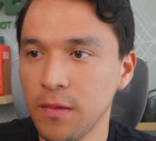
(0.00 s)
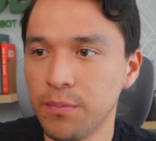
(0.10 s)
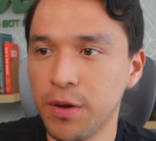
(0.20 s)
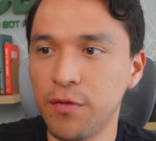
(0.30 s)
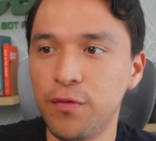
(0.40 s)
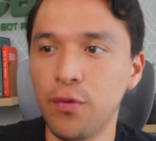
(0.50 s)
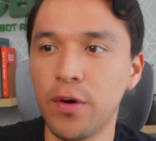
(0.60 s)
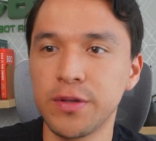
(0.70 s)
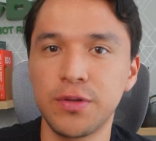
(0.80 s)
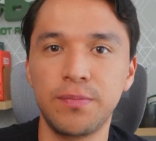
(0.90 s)
But if you
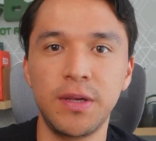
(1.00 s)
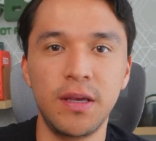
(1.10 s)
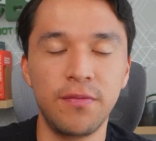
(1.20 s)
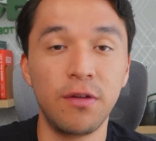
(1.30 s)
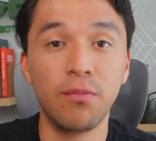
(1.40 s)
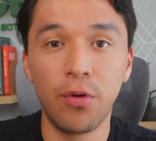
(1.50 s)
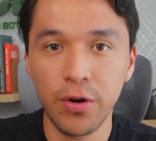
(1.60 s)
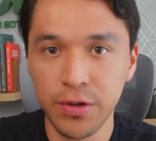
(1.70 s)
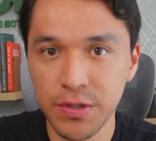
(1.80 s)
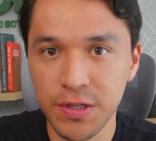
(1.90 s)
want to be even
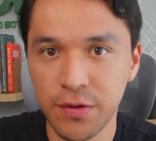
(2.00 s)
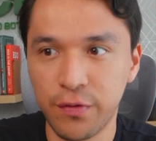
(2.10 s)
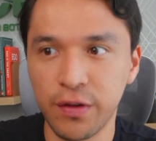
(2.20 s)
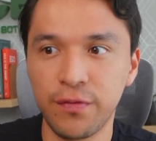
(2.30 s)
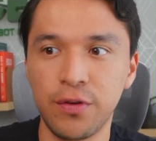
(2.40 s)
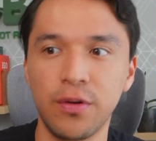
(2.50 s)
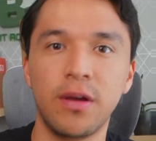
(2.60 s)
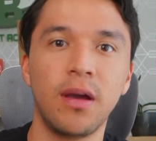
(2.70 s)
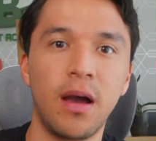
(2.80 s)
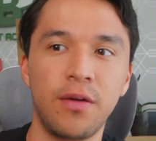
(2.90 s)
more conservative,
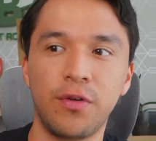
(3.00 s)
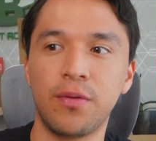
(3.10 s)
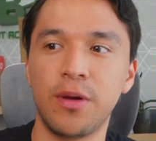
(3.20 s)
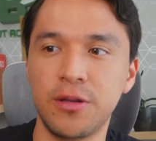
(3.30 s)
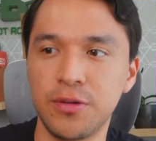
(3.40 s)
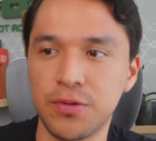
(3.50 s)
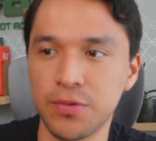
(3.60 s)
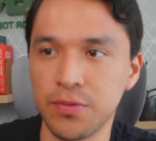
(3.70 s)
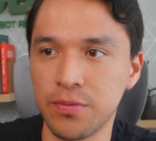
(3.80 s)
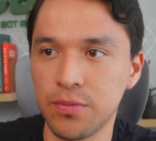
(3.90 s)
I recommend you
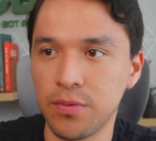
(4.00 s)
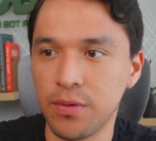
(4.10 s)
to